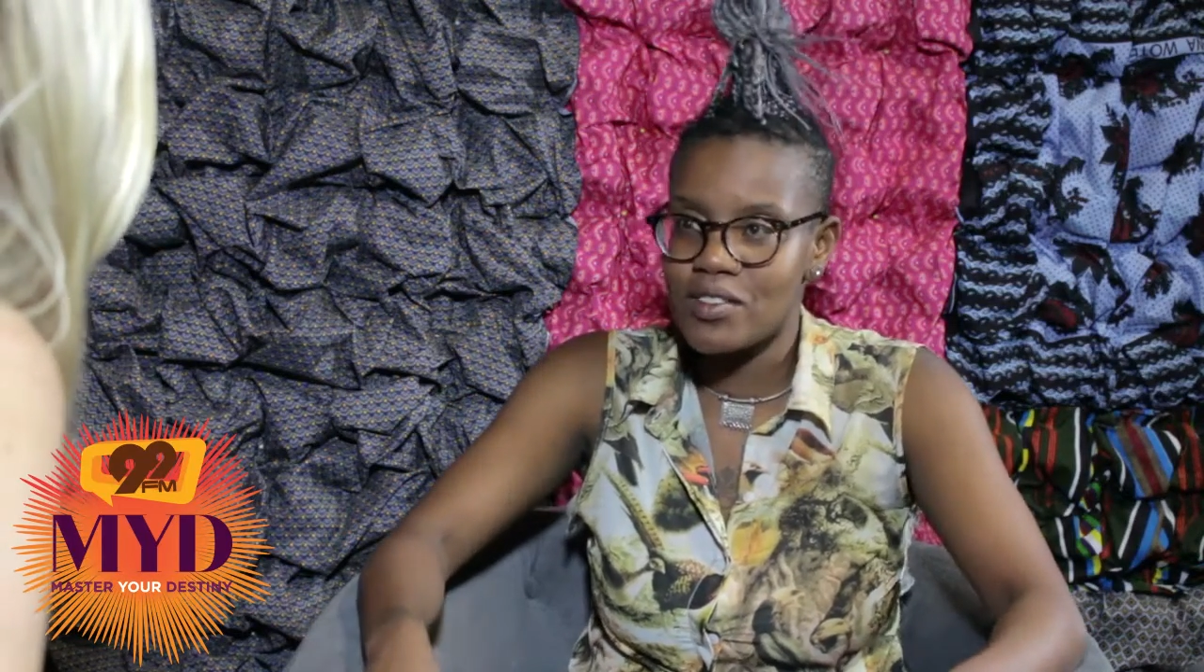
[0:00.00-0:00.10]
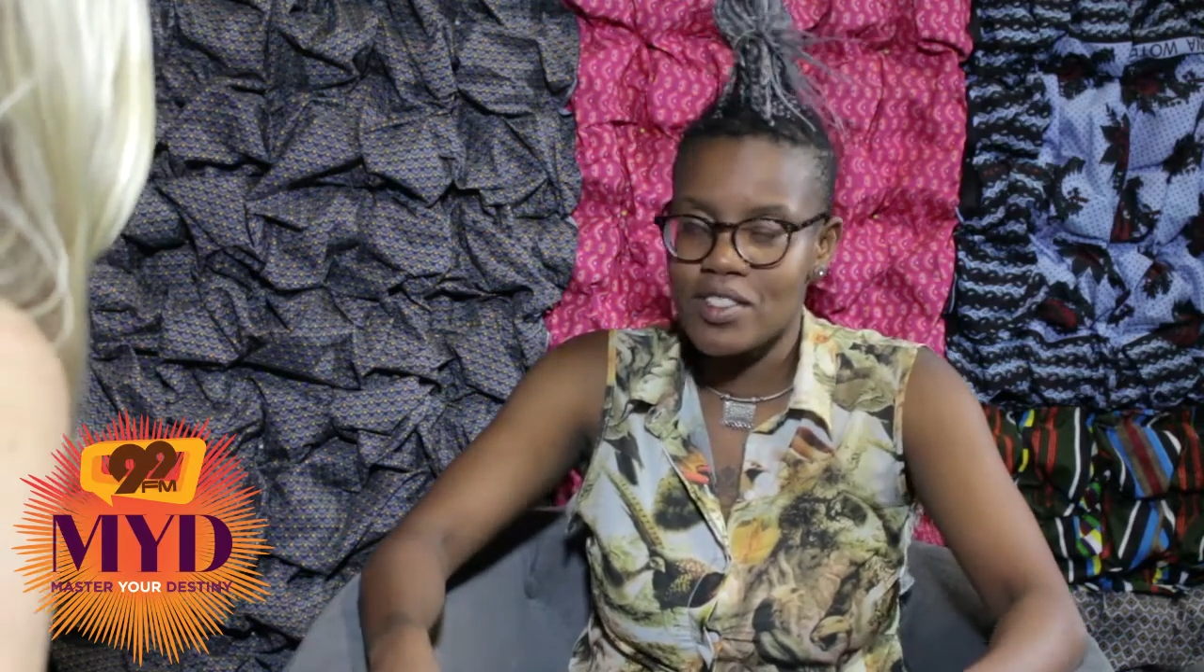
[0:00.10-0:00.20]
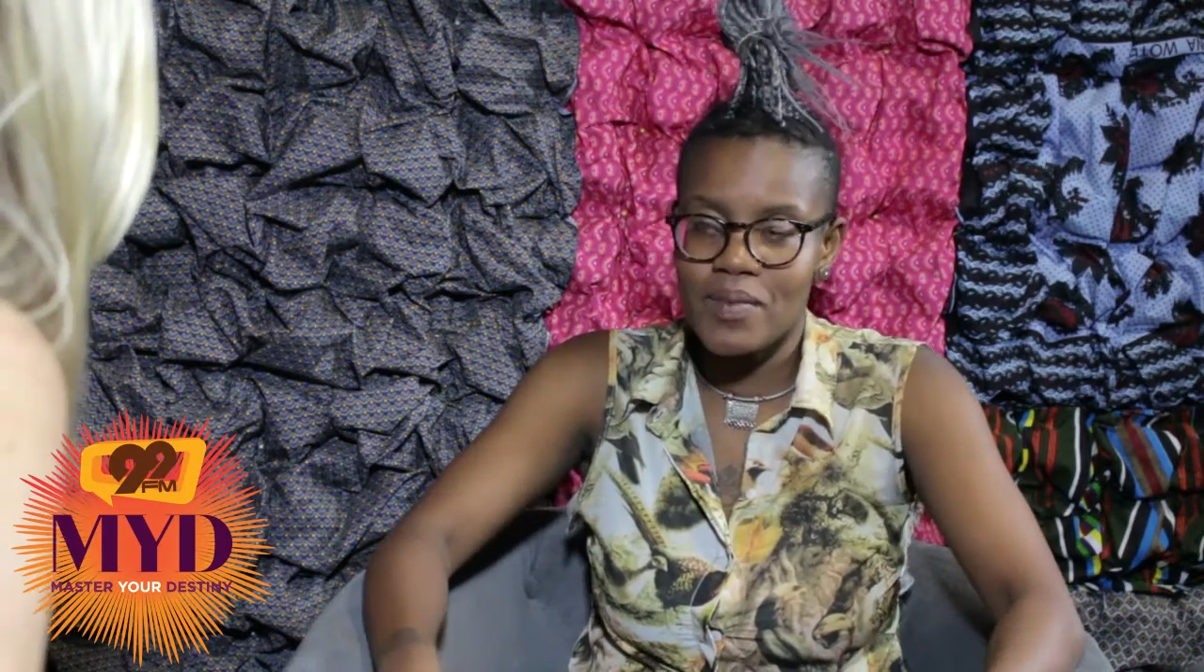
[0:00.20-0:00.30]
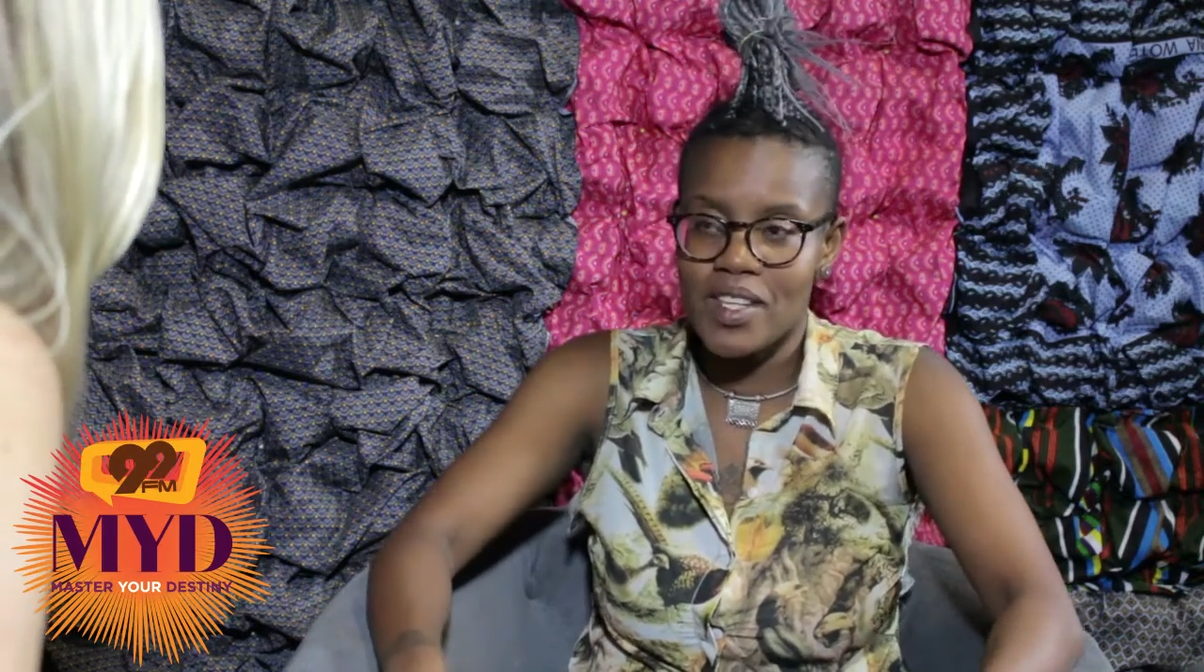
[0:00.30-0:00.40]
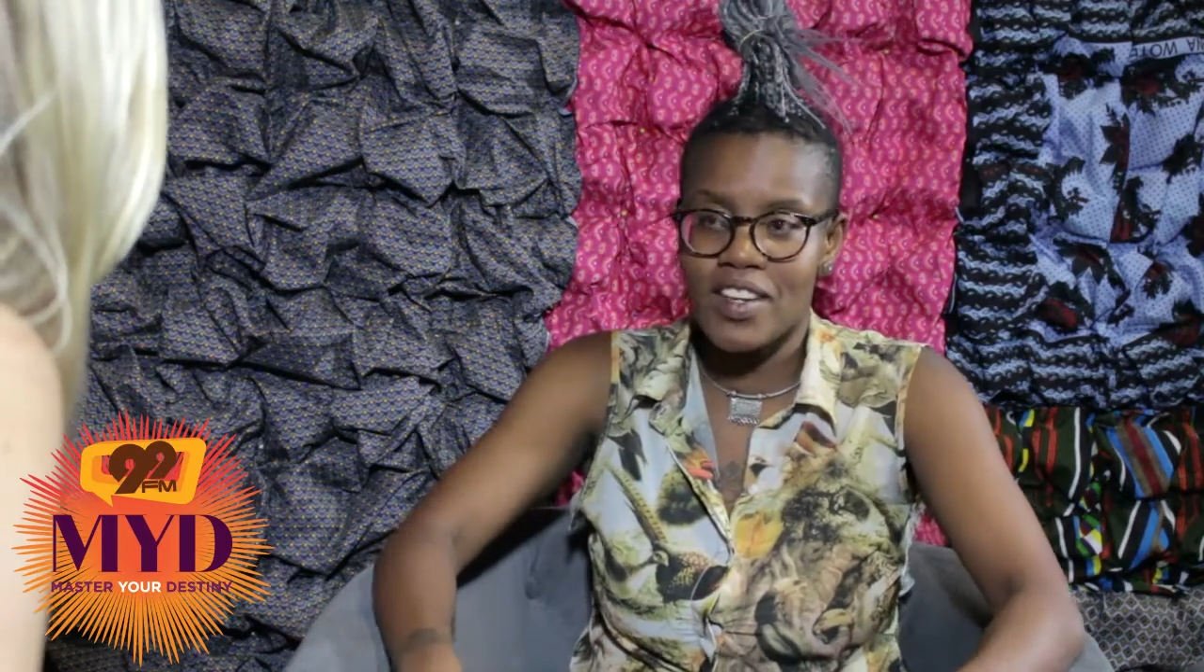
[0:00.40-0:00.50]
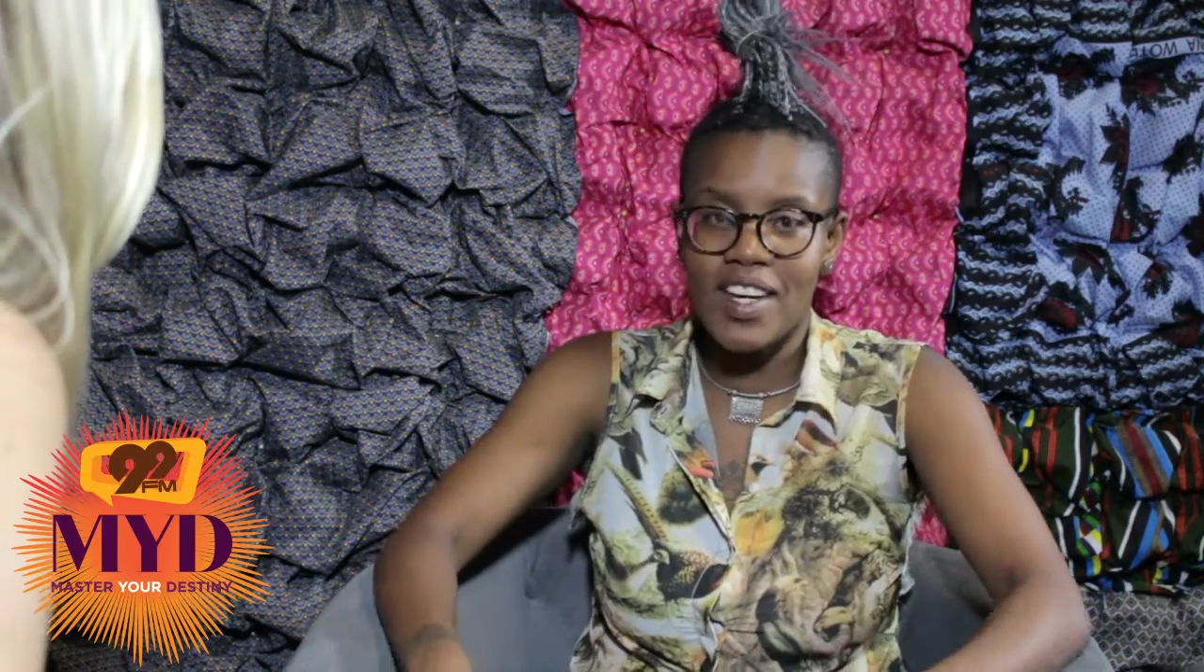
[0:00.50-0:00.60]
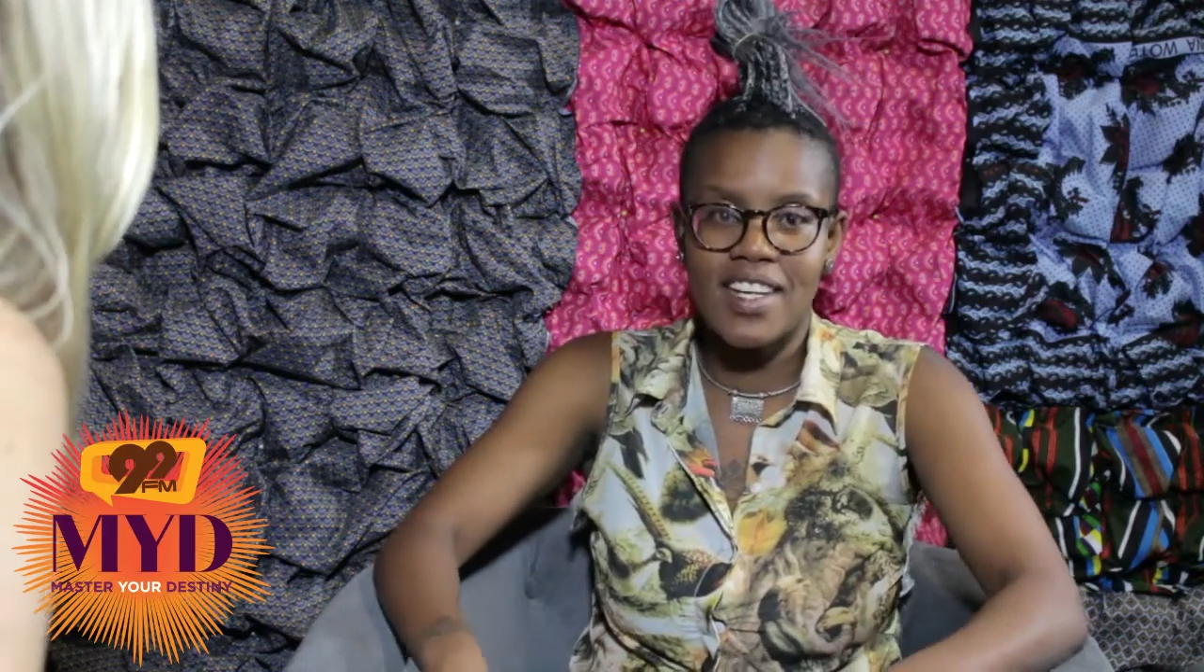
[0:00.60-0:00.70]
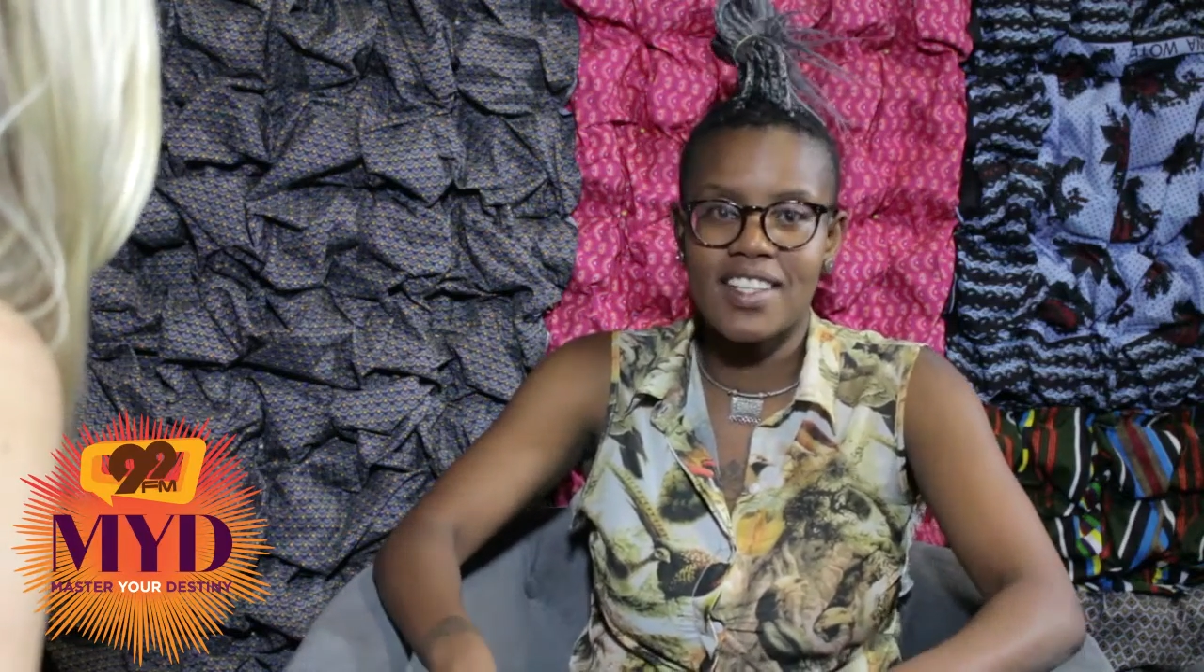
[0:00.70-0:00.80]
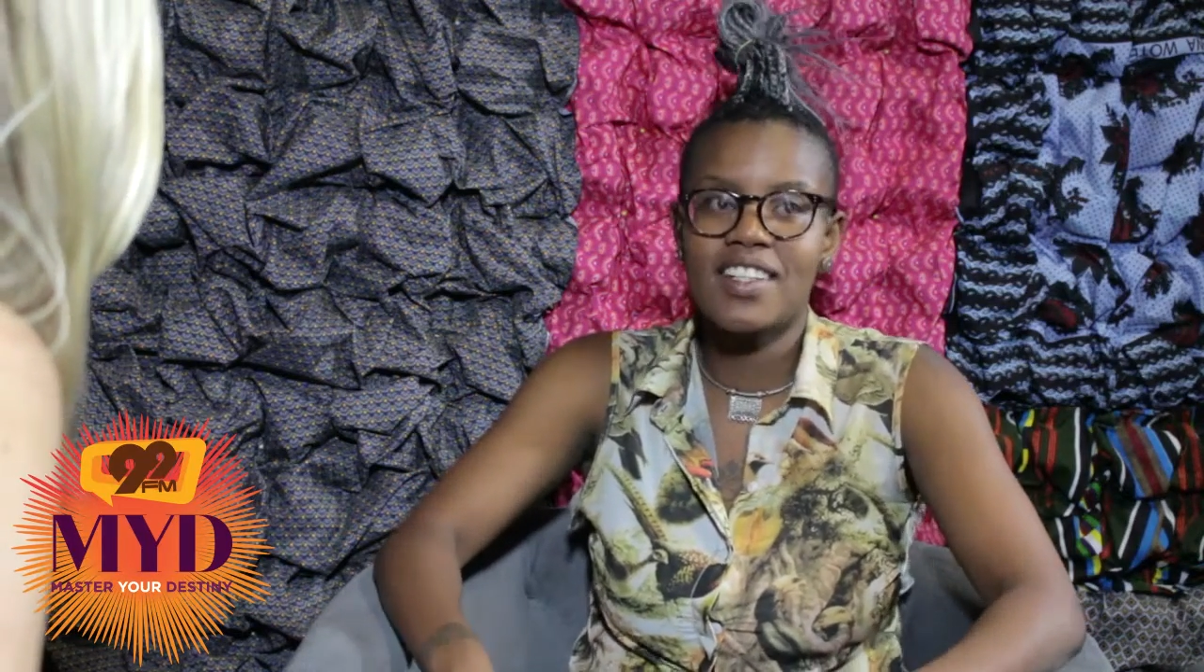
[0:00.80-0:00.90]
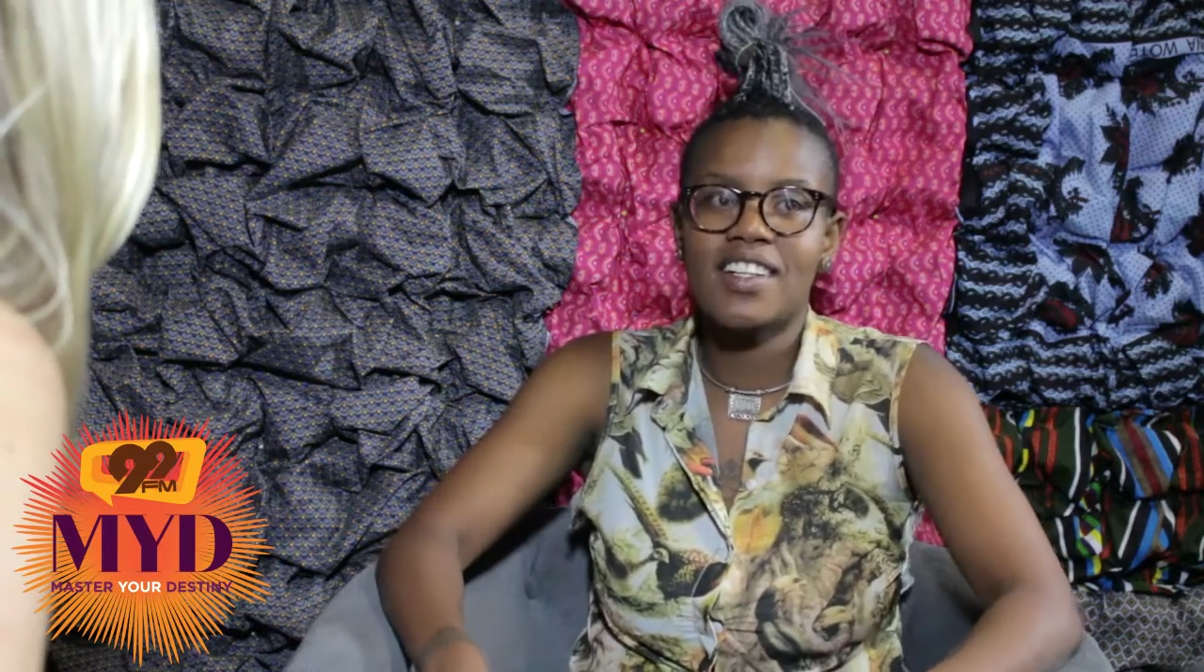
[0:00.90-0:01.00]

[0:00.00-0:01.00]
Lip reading: something you hate,